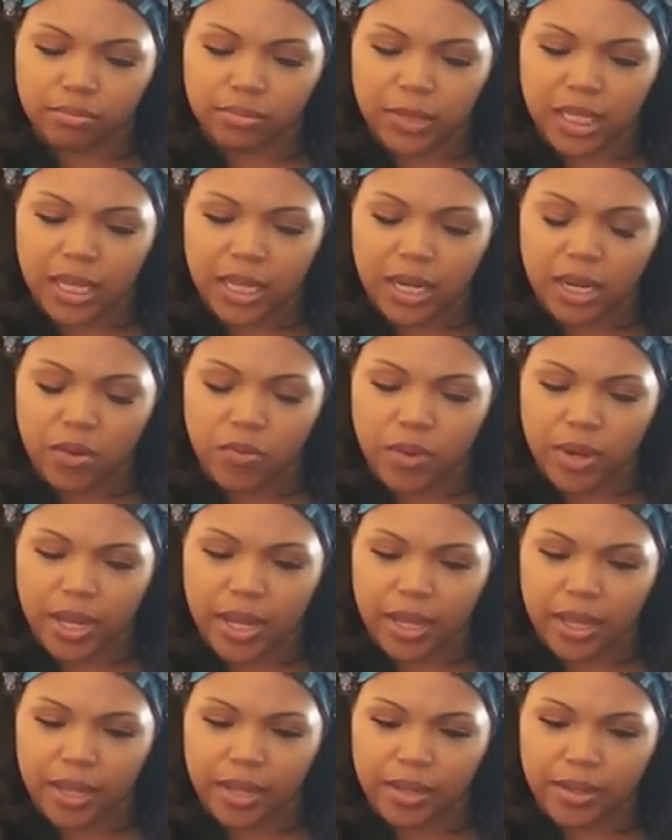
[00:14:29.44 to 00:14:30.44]

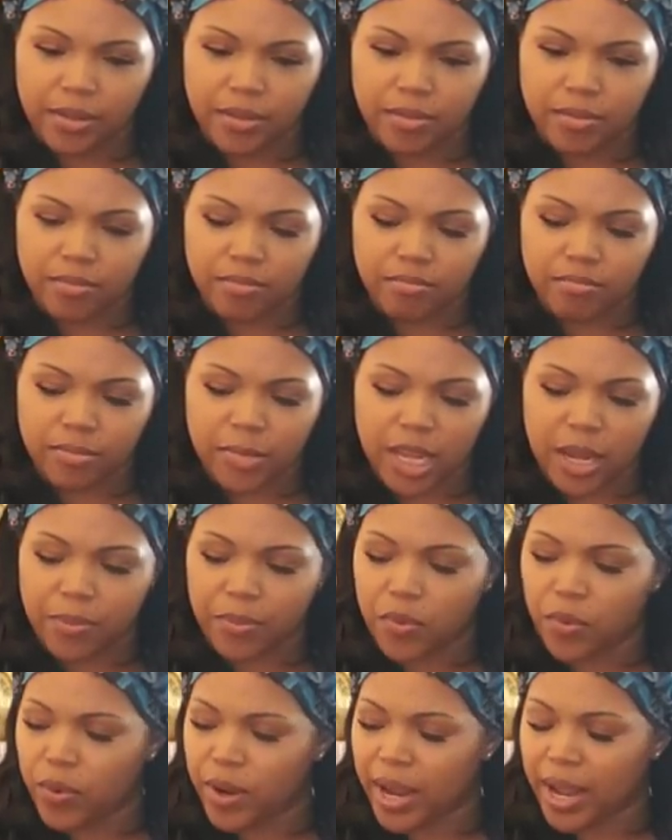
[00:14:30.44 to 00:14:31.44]
Anyway,
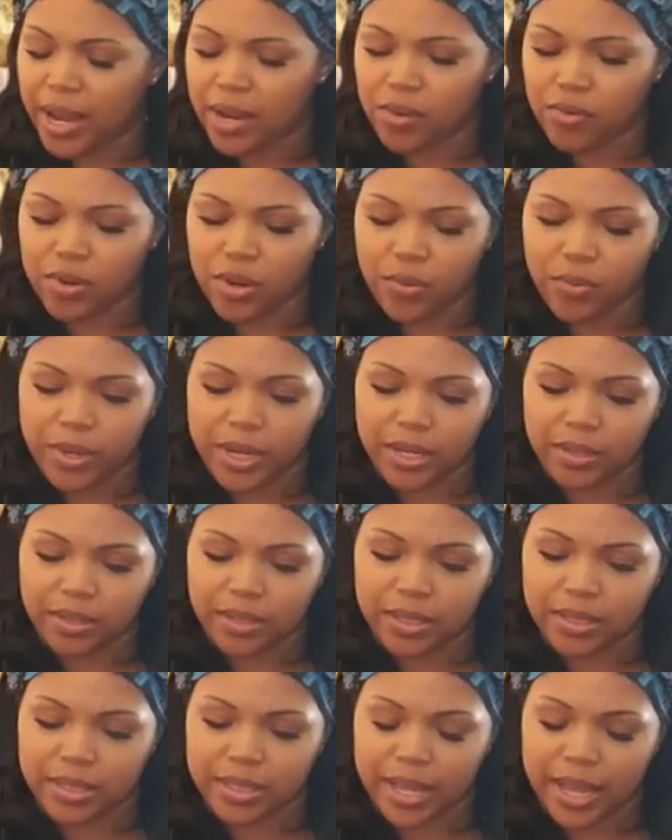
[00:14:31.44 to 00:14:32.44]
Capricorn, I don't know what else
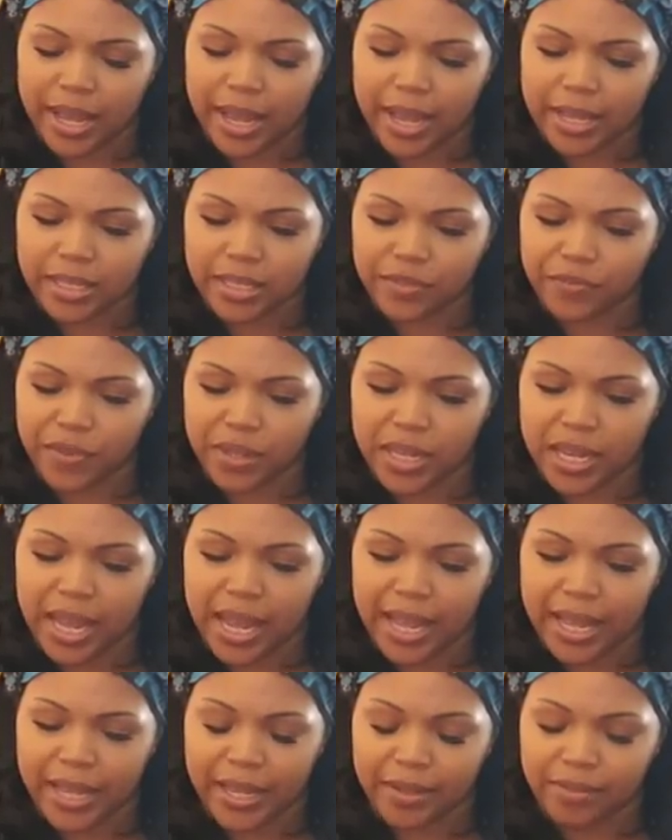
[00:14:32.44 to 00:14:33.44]
to say. I just feel
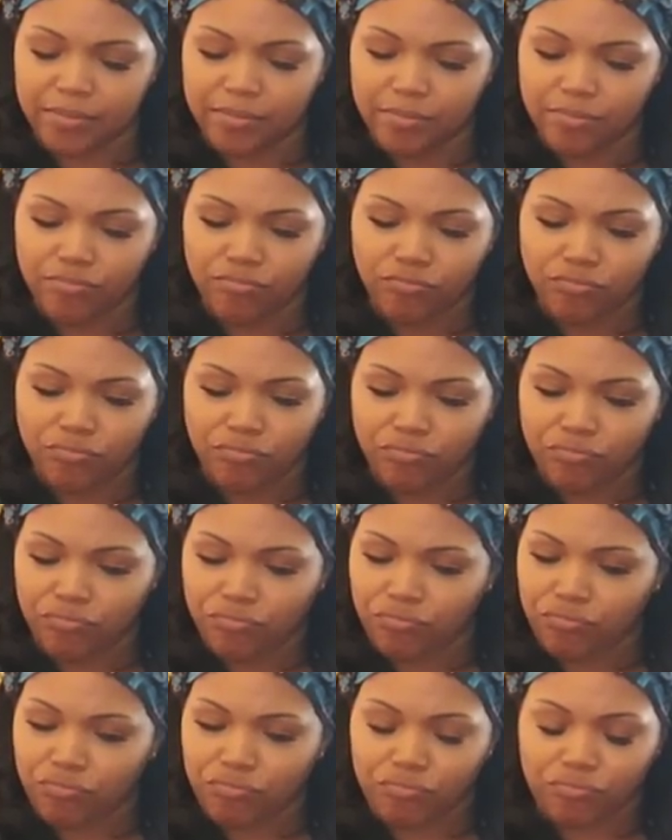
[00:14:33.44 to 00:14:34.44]
like
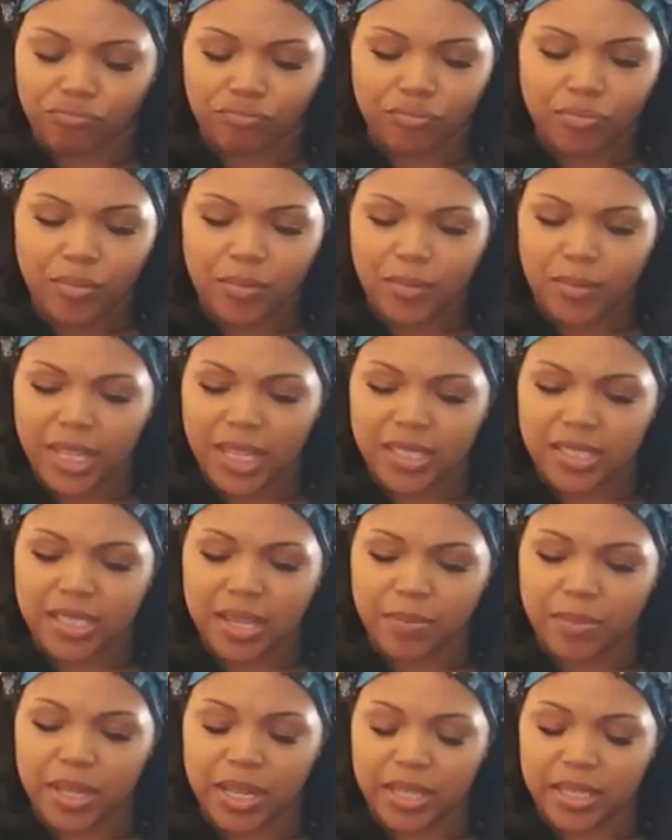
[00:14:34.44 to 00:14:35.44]

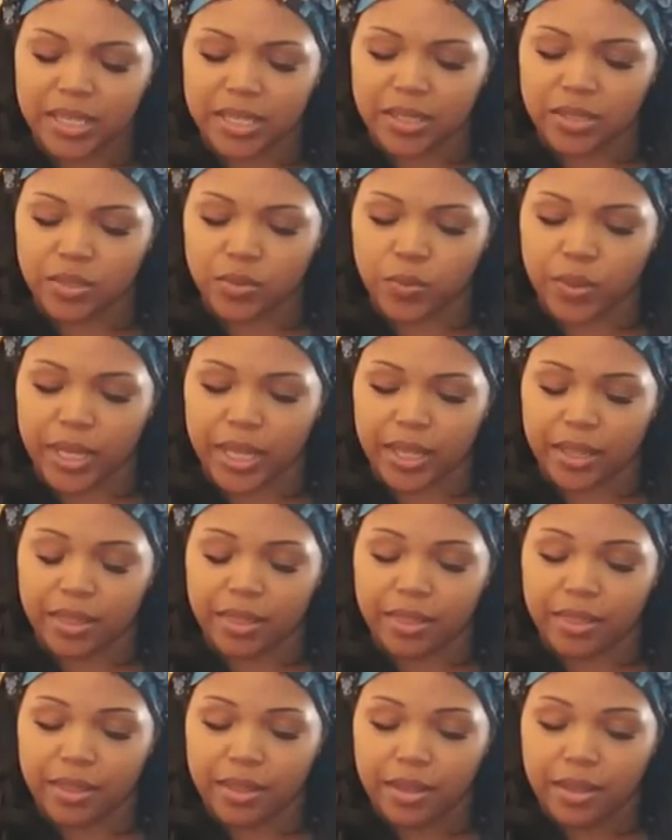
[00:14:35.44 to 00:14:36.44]
something deals
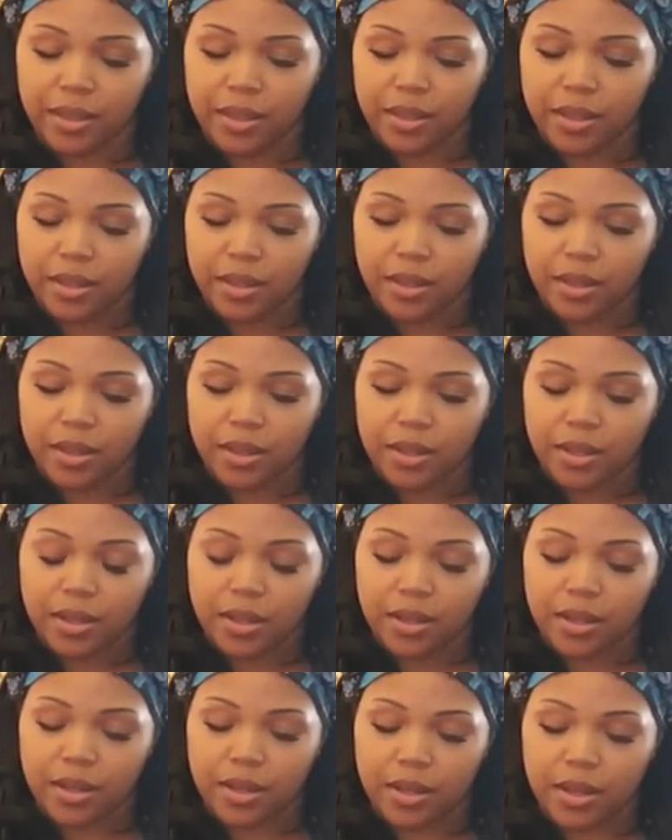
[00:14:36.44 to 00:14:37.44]
with
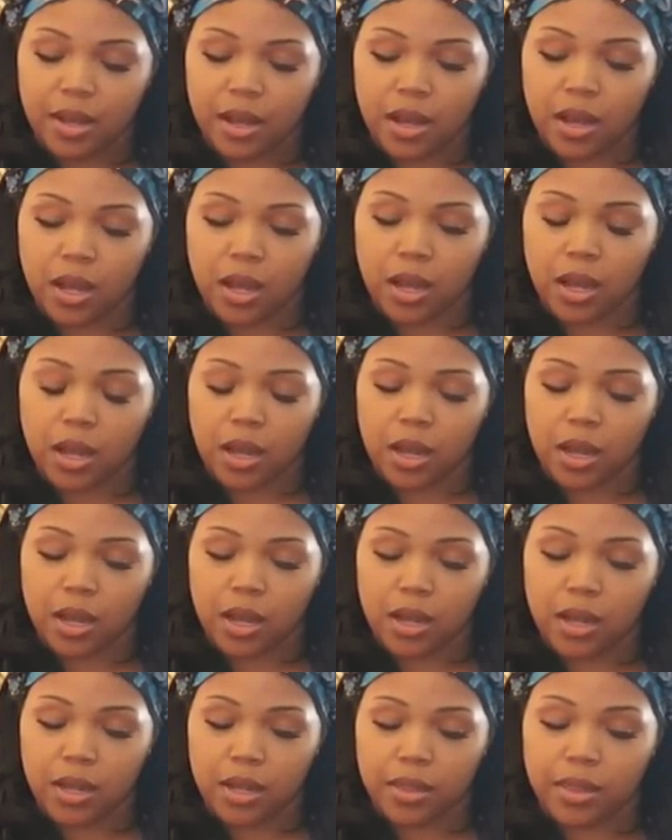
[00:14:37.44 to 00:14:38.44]

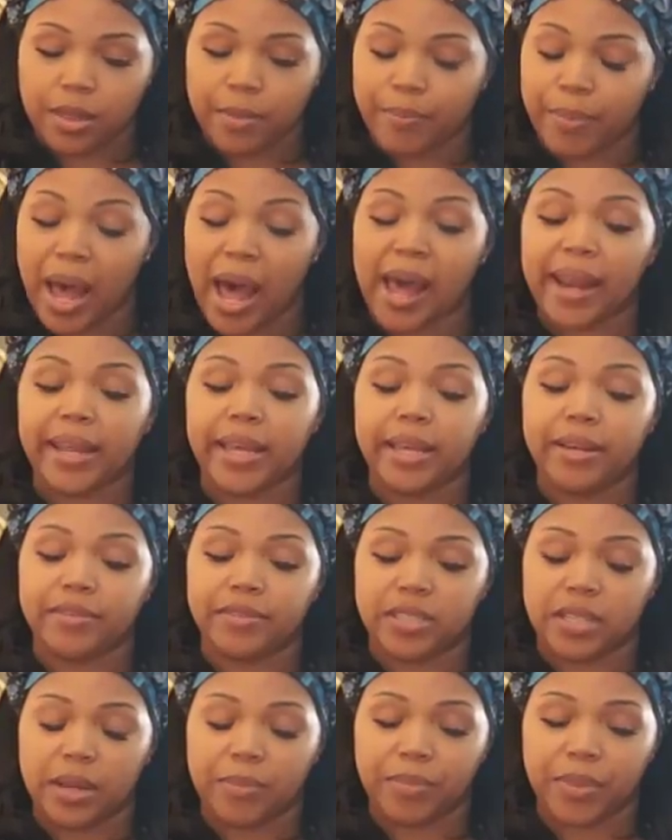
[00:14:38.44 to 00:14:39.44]
uh the body of
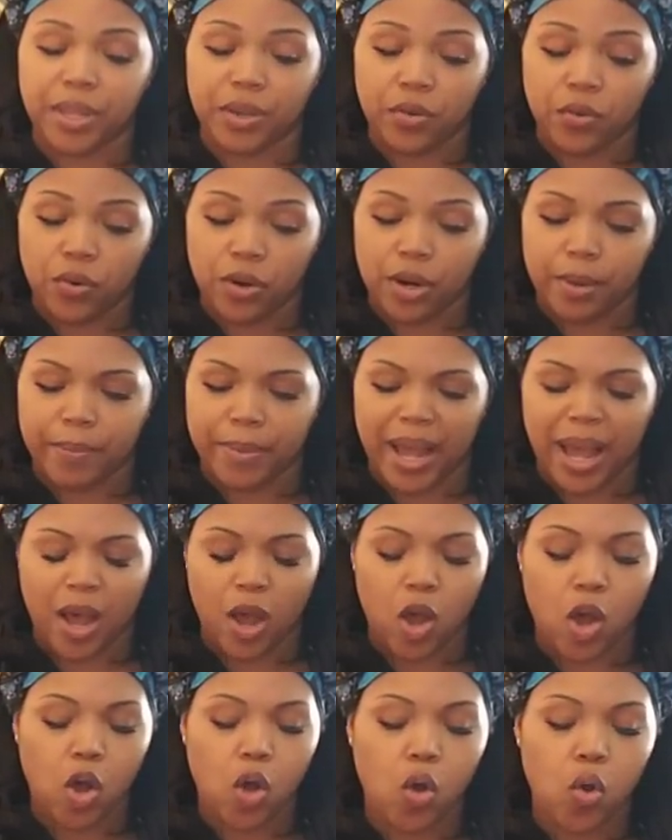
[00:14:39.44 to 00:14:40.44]
something or a,
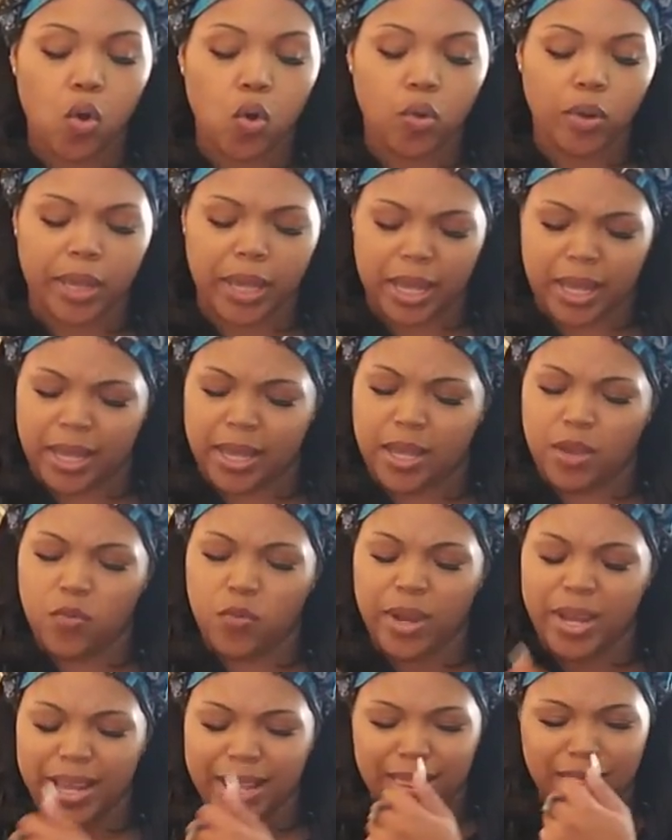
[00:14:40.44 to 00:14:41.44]
okay
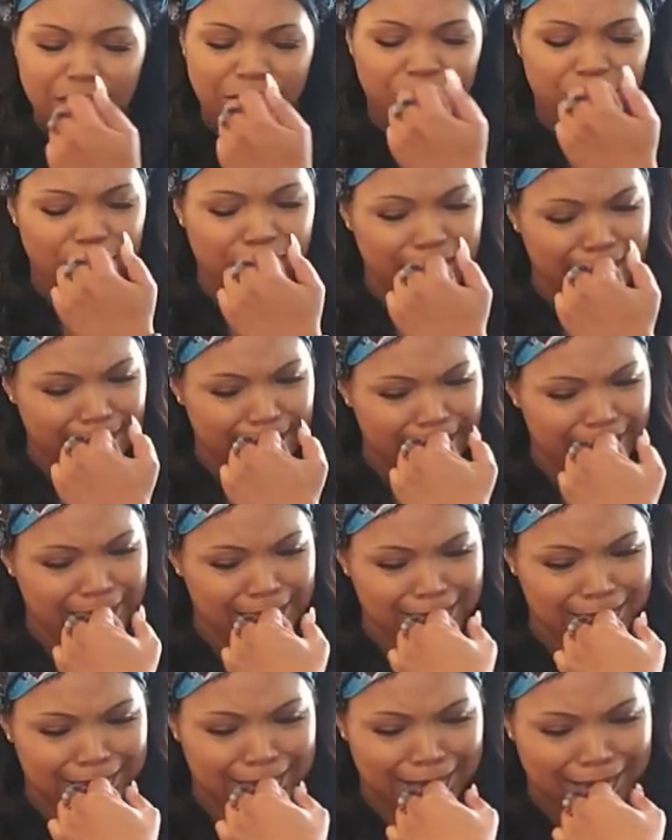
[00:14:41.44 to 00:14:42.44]
what the freak
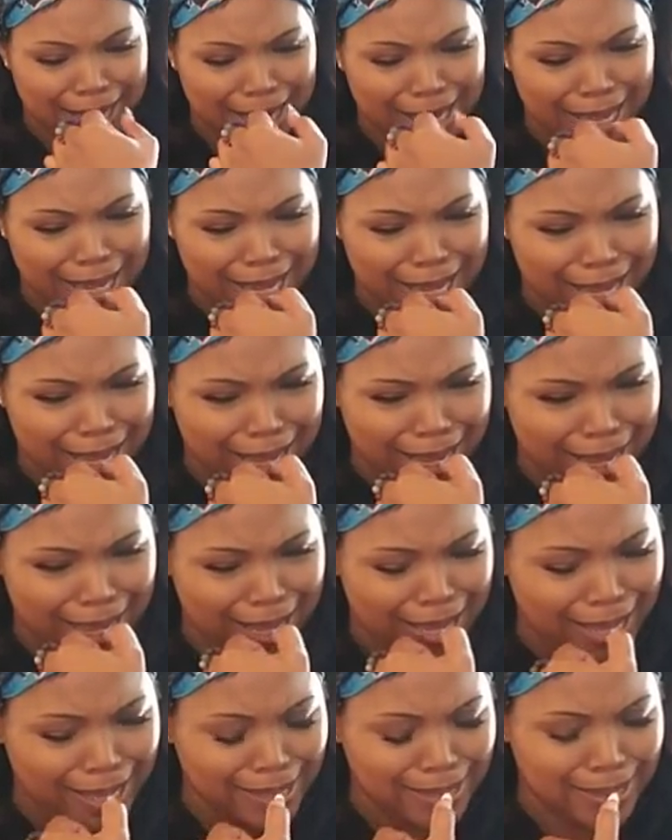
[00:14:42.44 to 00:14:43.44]
is
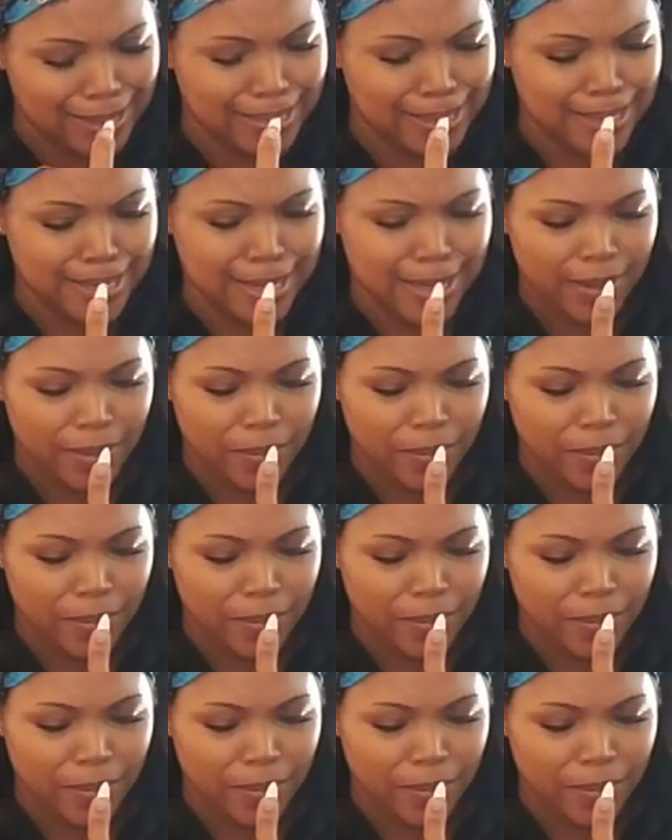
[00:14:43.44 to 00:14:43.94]
this